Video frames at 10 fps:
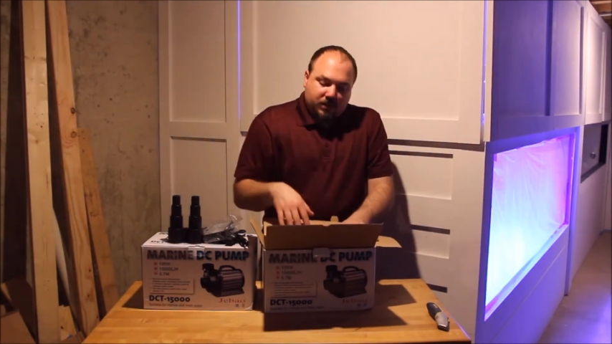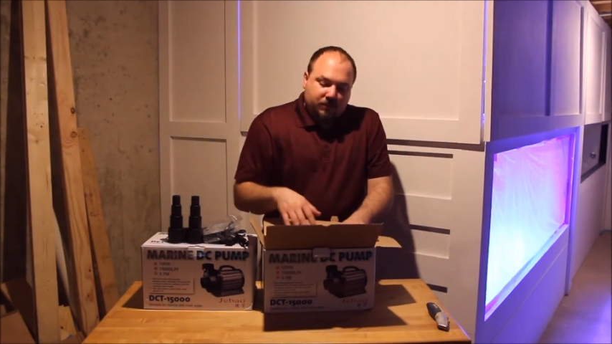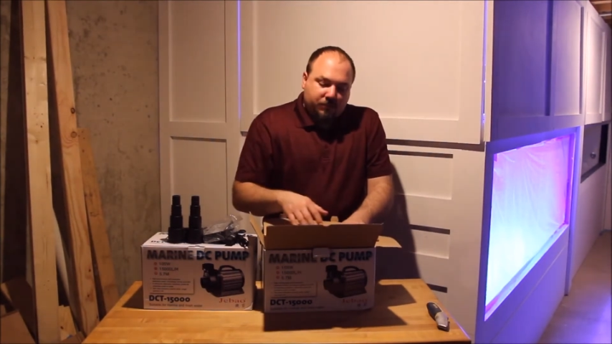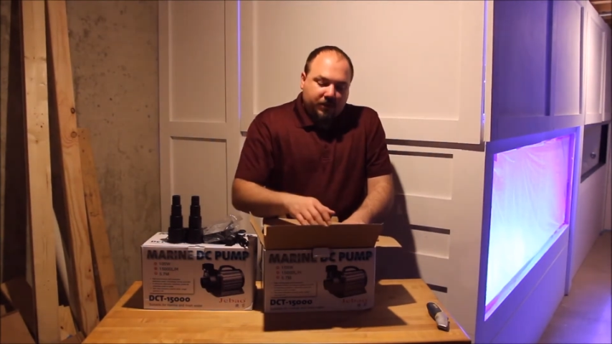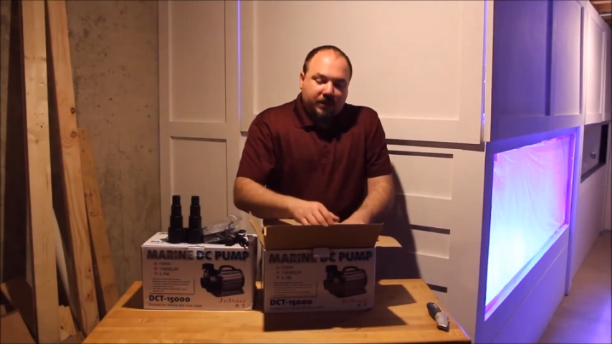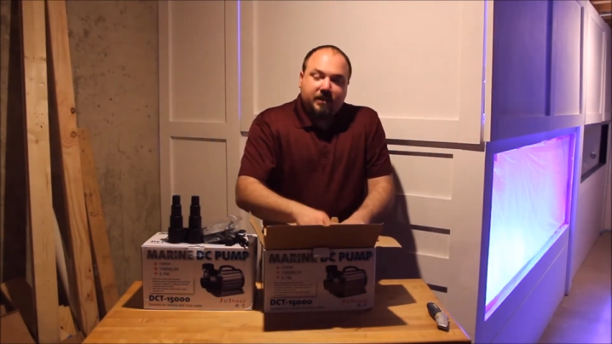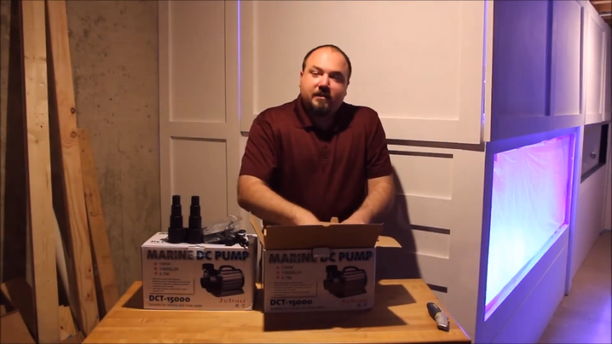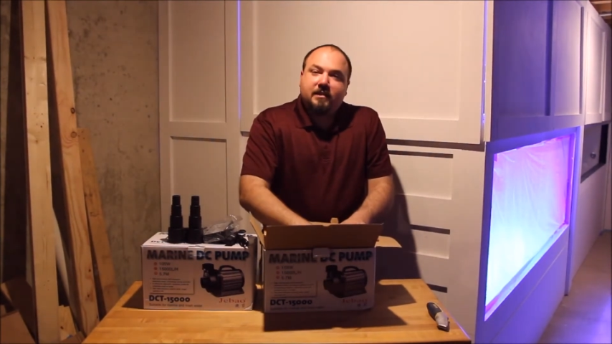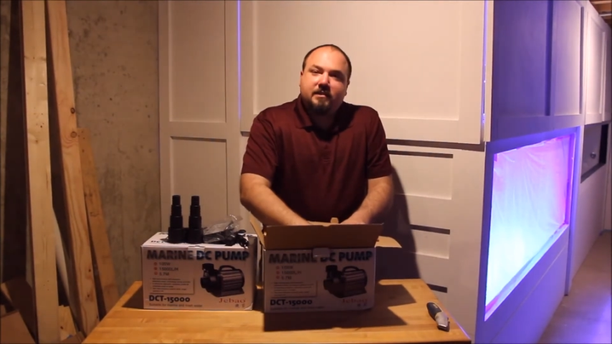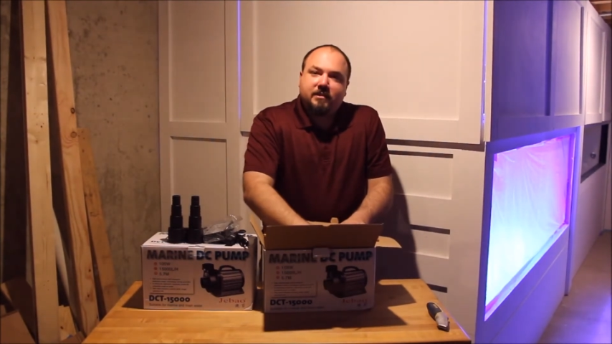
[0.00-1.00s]
Keep an eye on
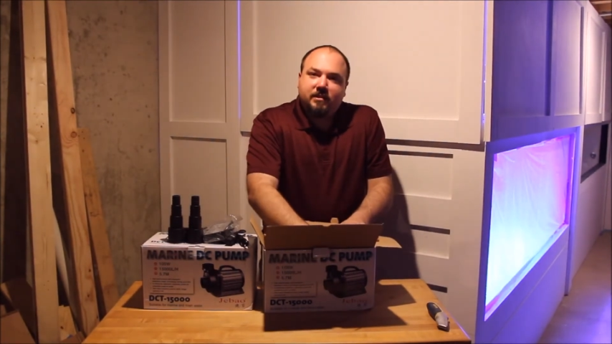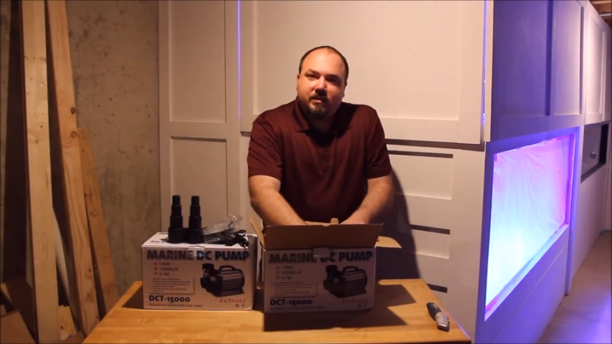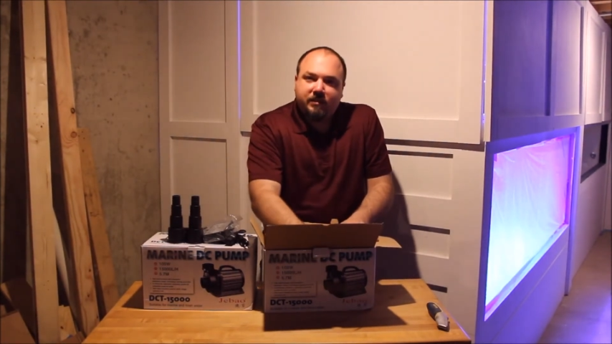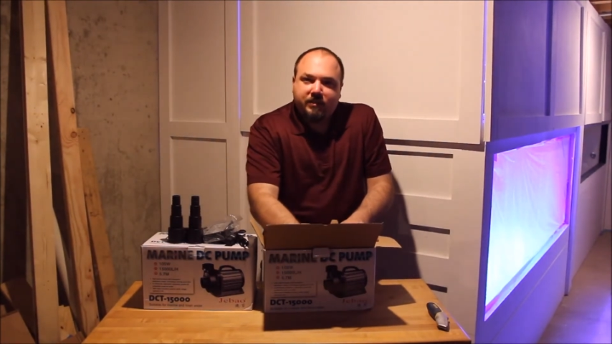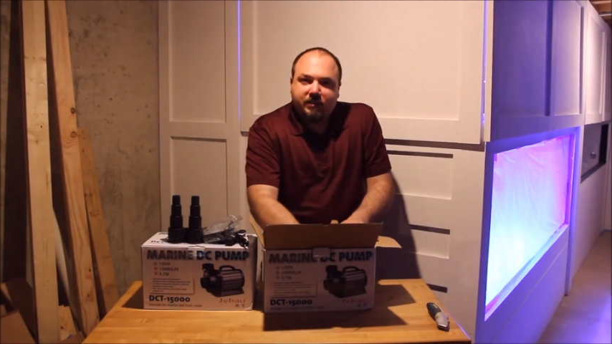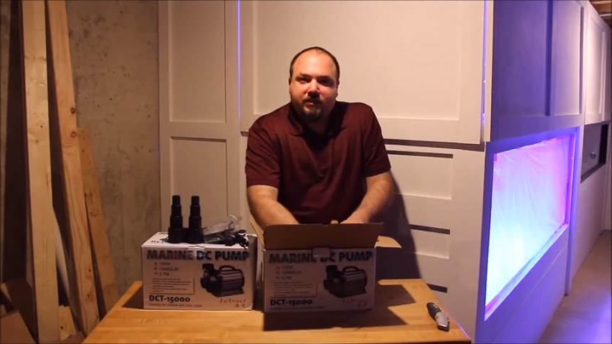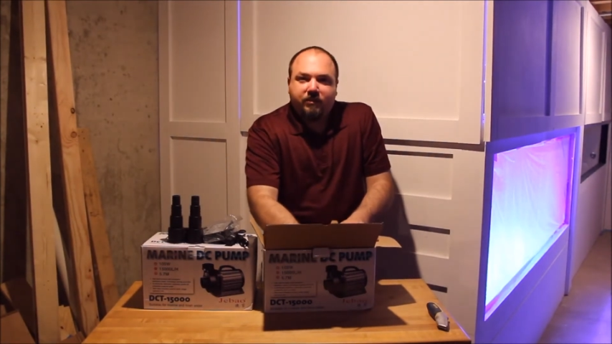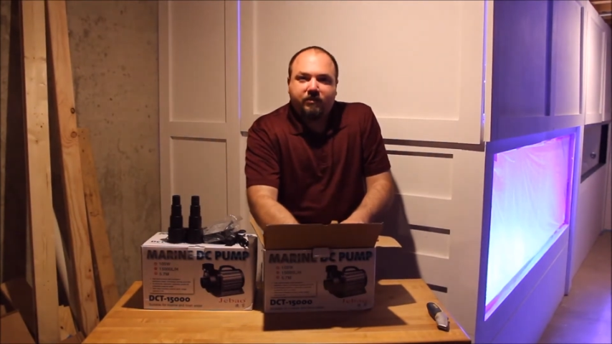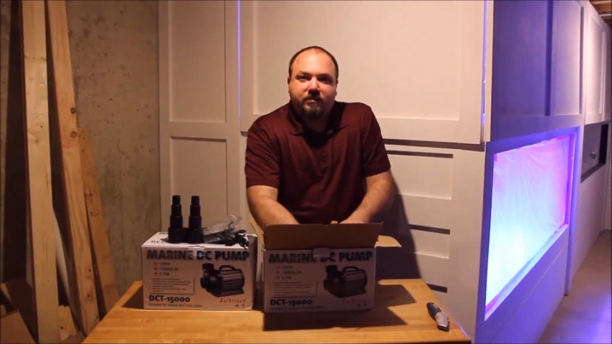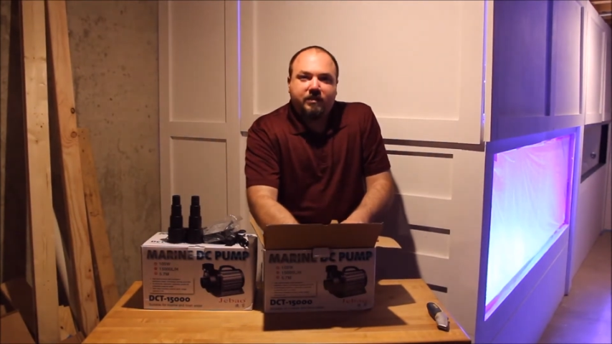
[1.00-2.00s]
this as I
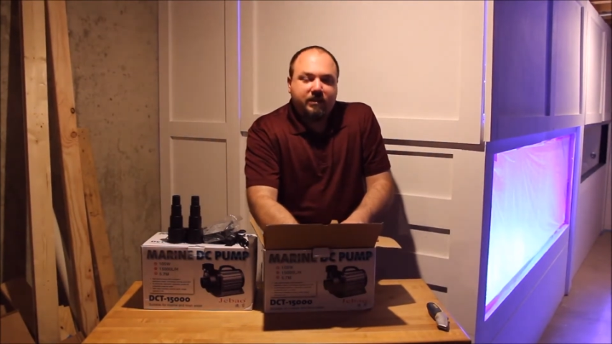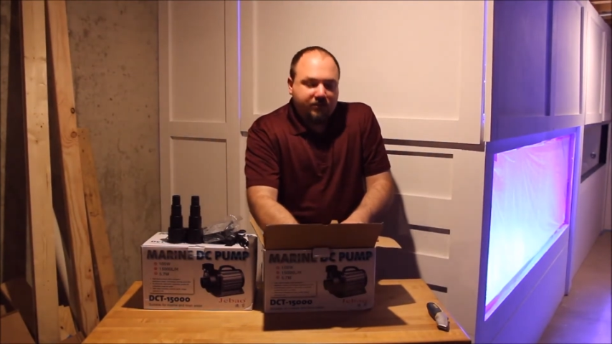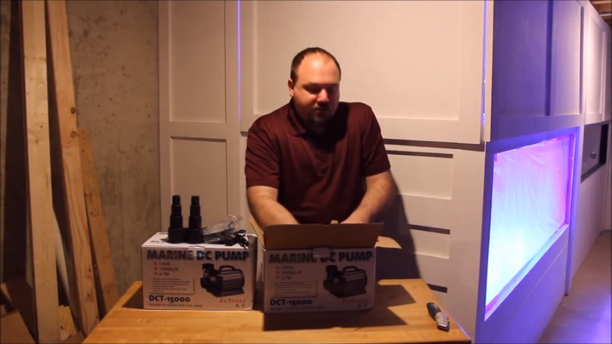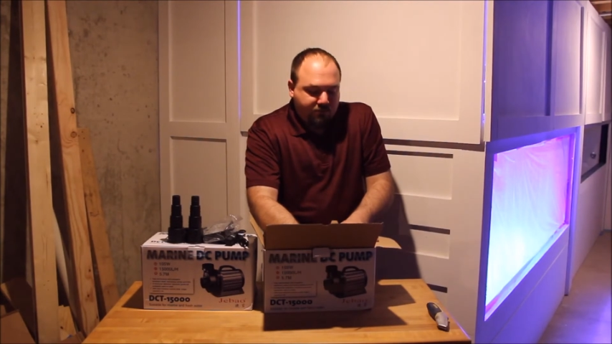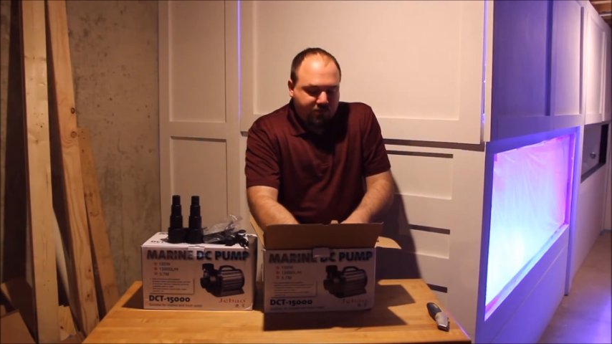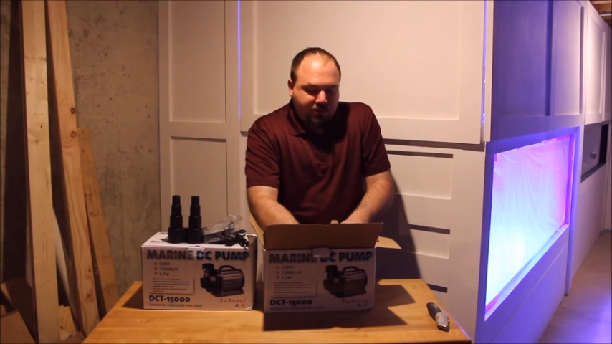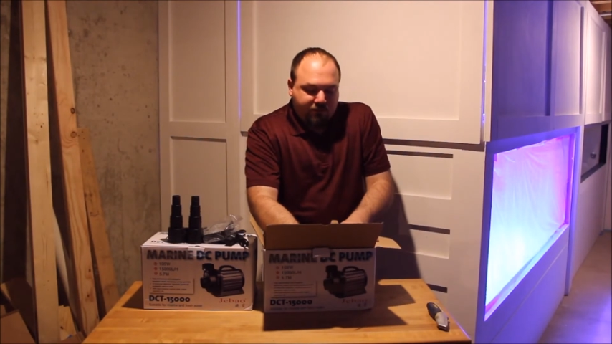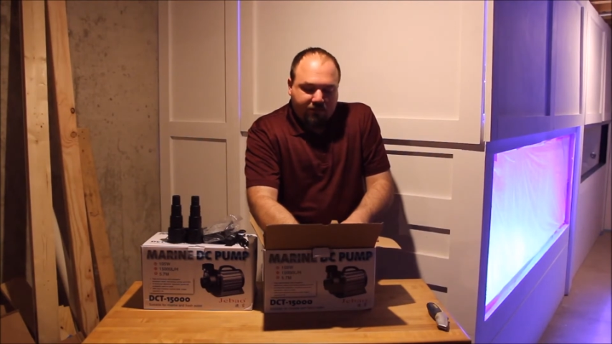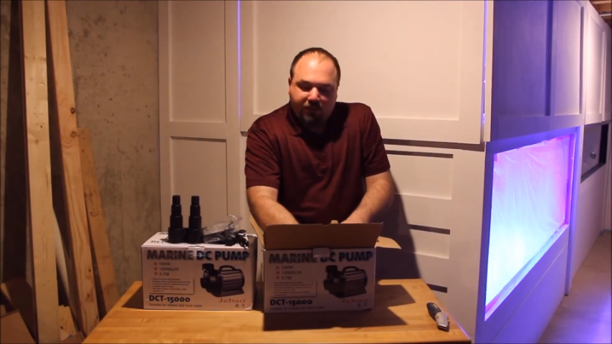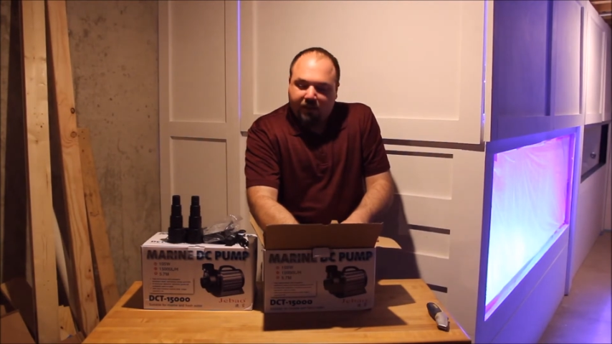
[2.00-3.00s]
start getting some
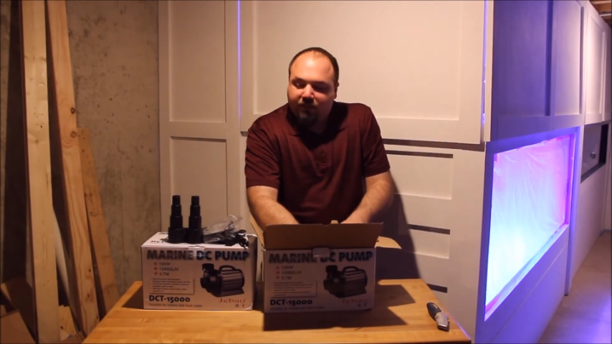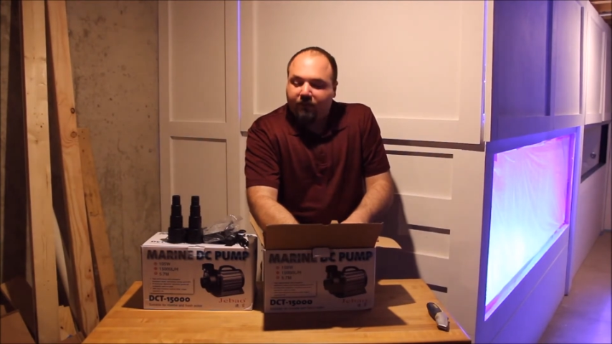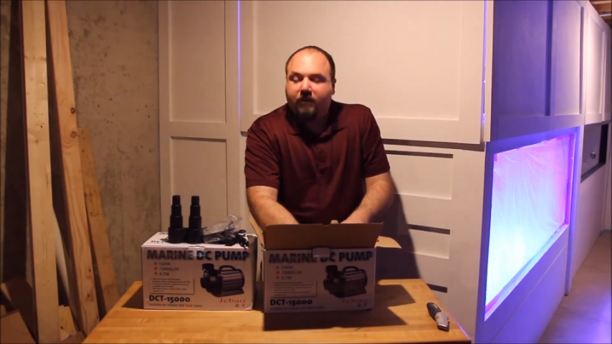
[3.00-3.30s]
stuff together.